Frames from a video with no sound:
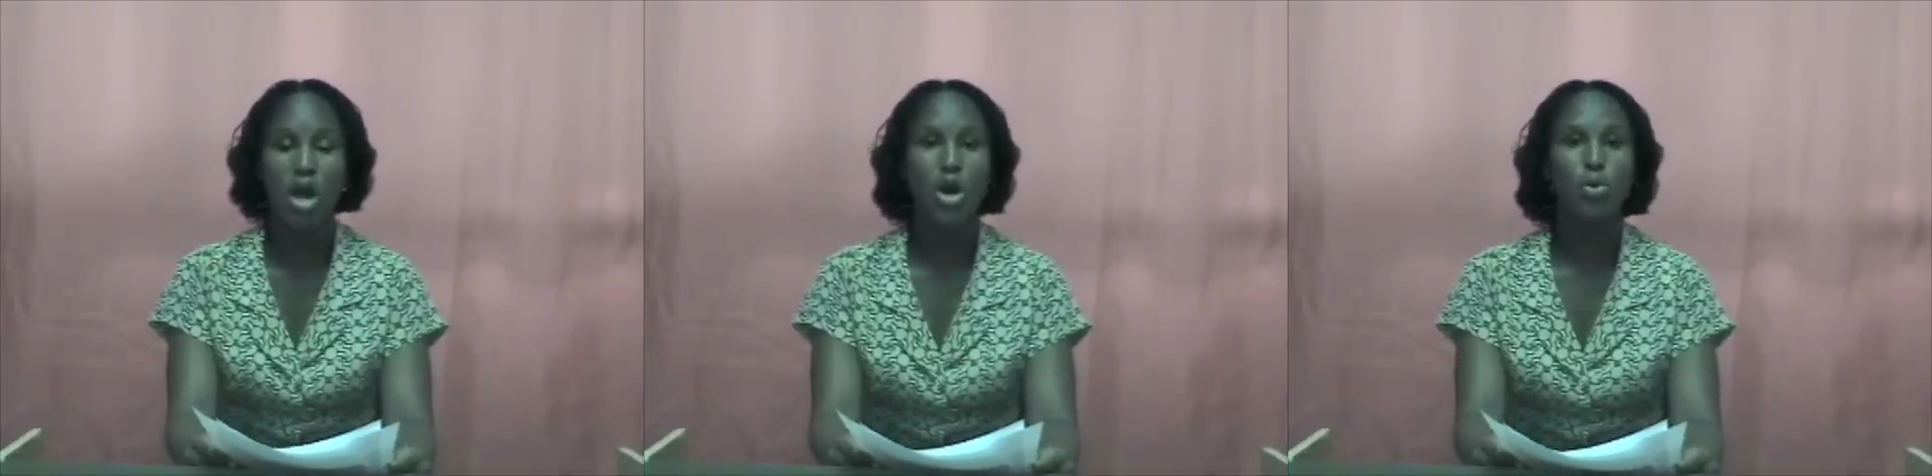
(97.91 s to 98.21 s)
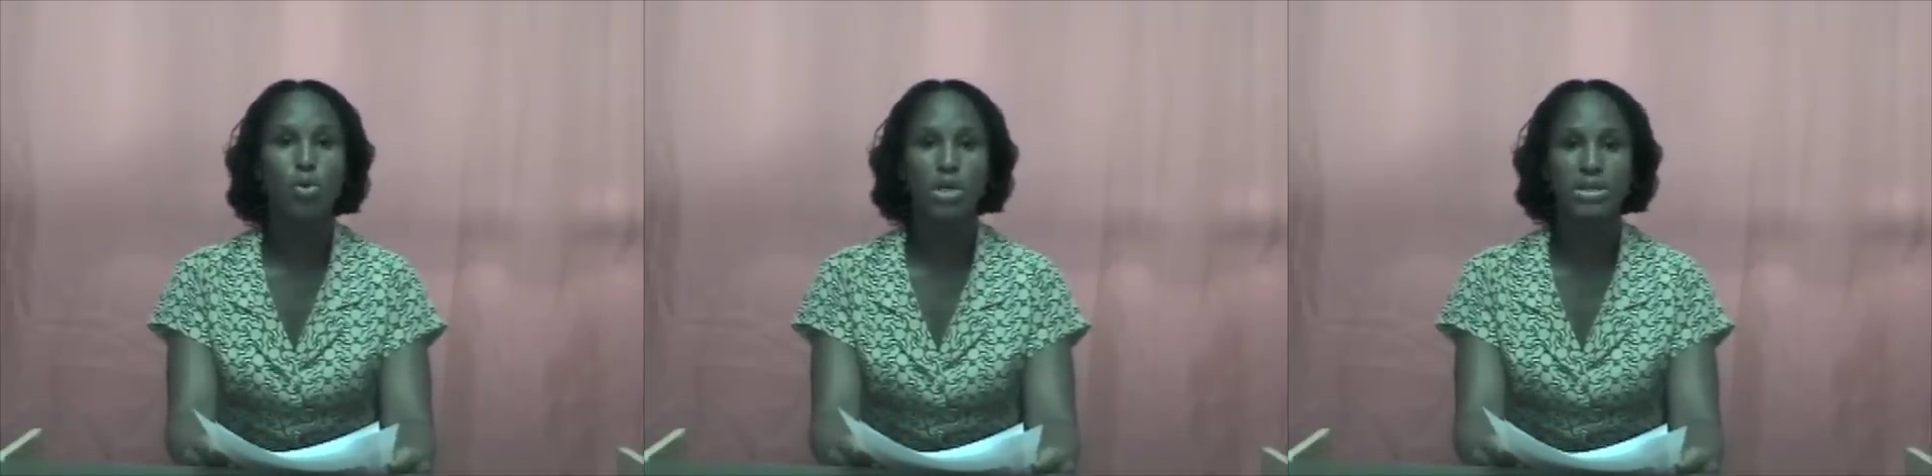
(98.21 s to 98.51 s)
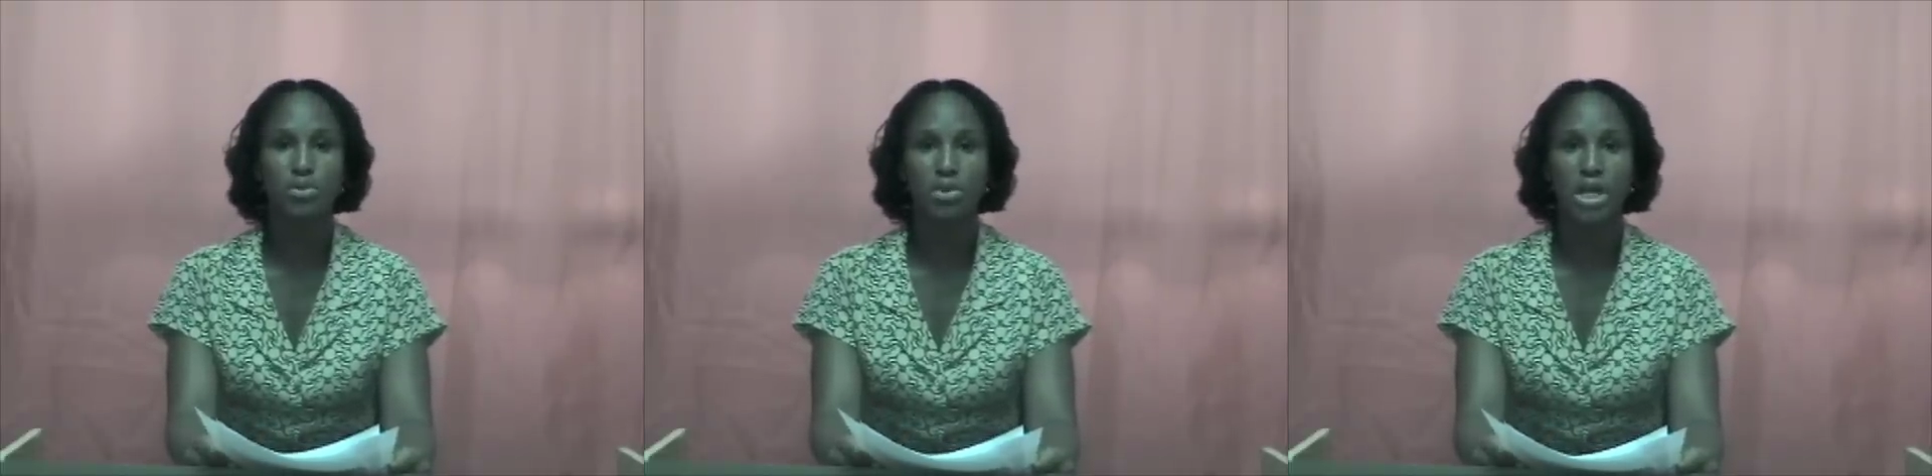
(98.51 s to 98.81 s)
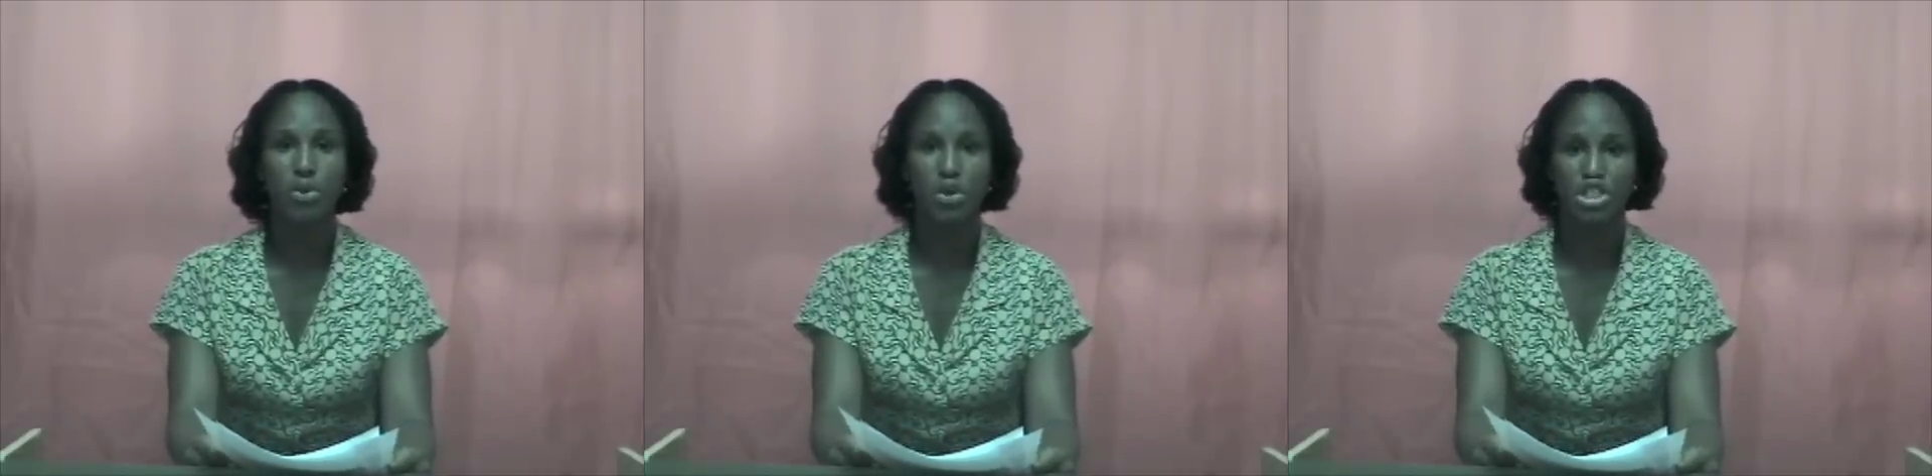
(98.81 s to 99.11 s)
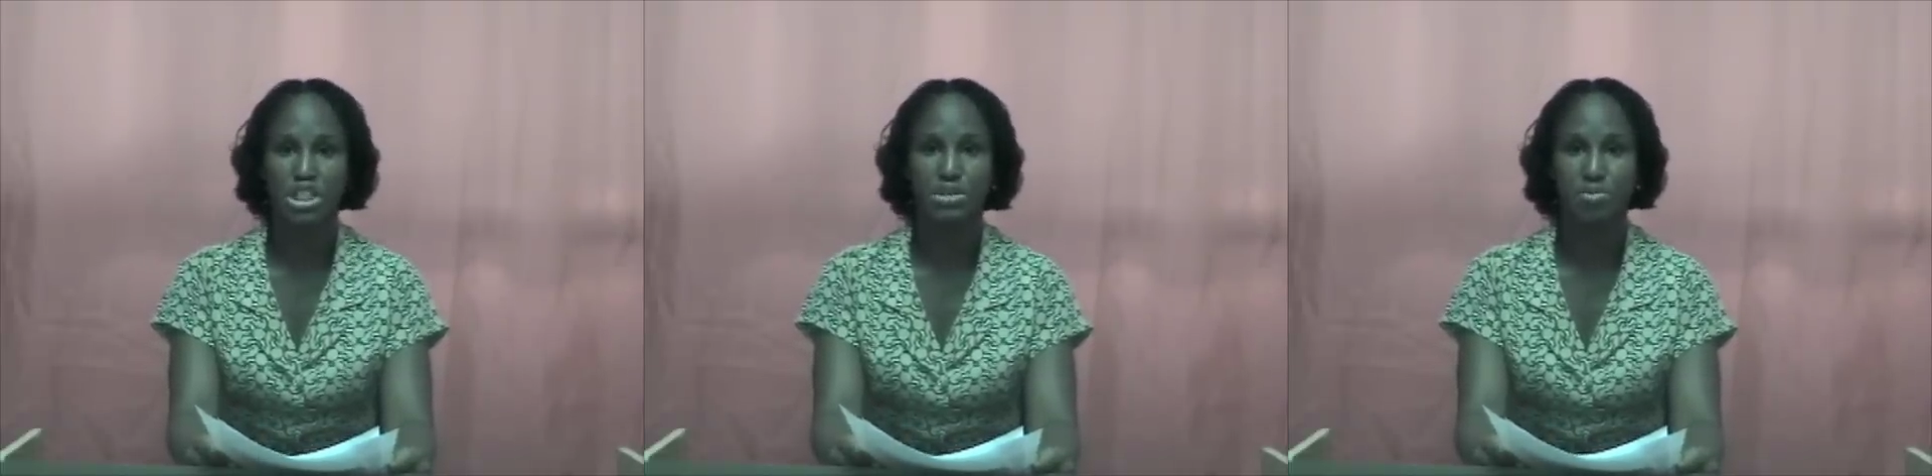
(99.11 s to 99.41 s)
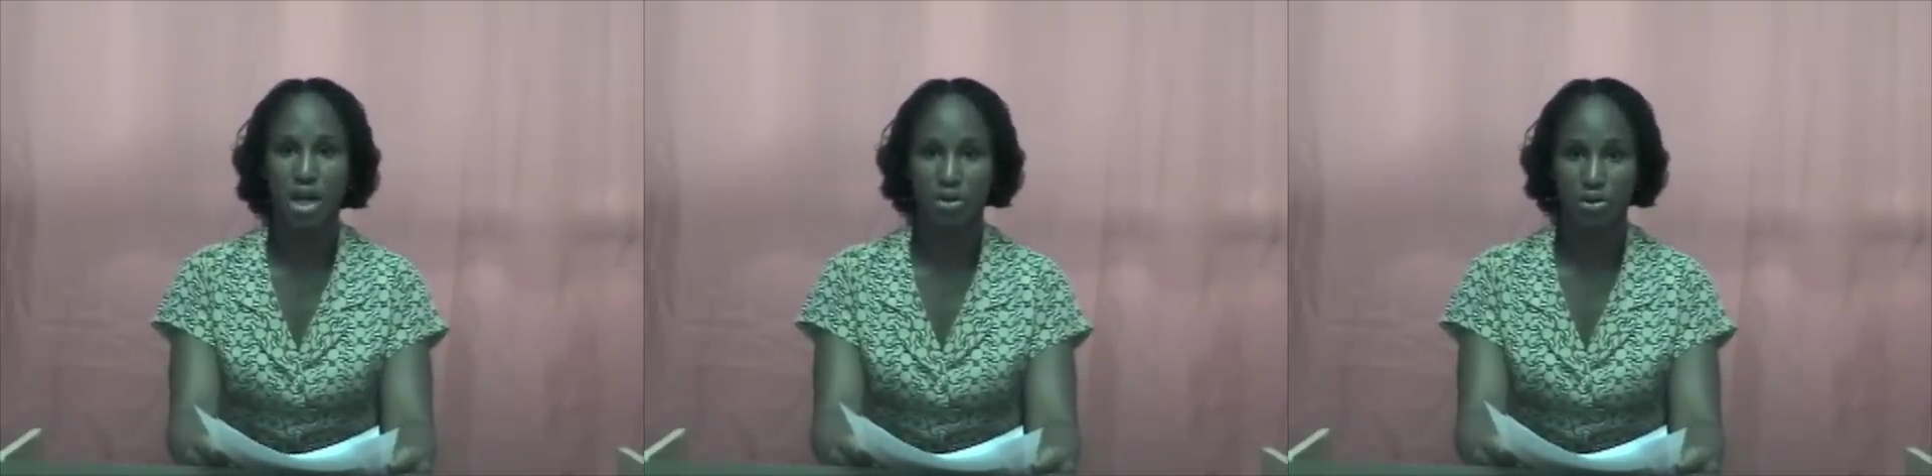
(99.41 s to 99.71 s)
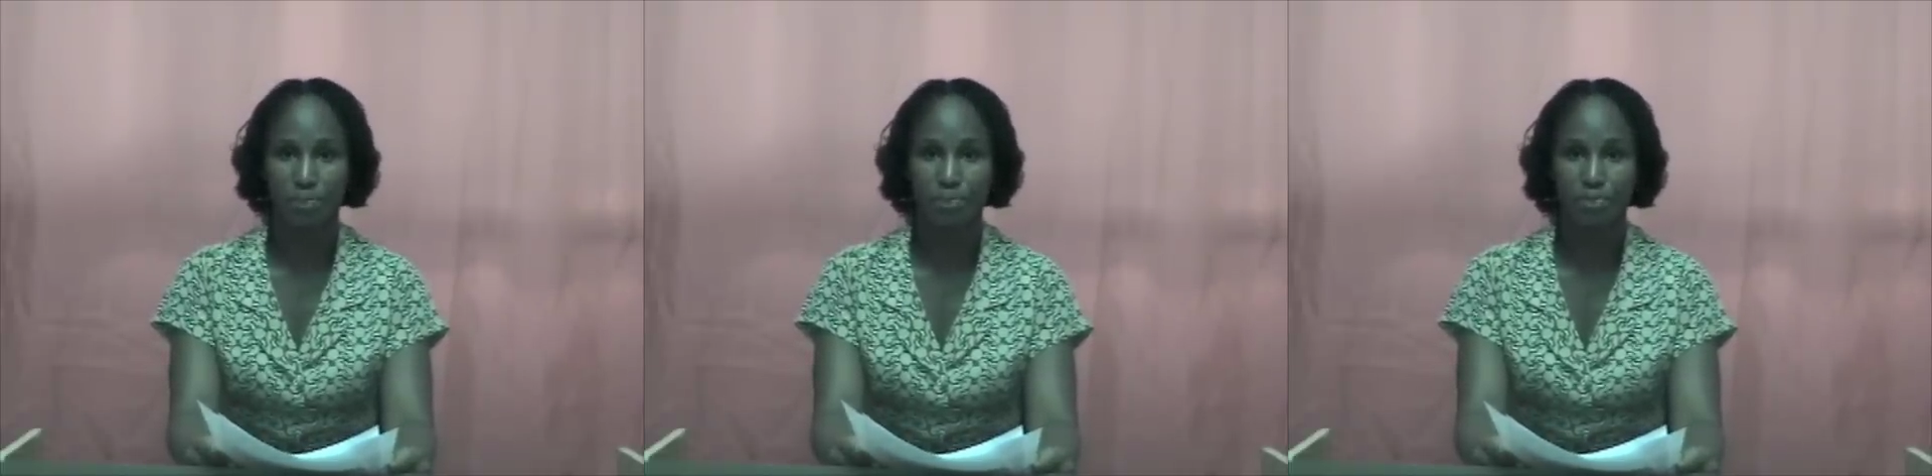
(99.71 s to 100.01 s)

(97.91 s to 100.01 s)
only more than what she did borrow.